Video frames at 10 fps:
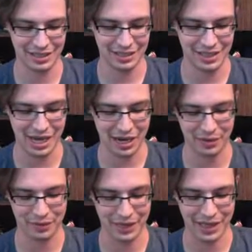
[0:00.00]

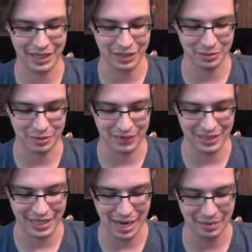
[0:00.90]
terrifying in terms of its
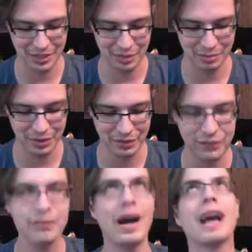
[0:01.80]
damage output.
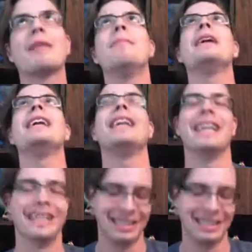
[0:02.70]
Fuck me!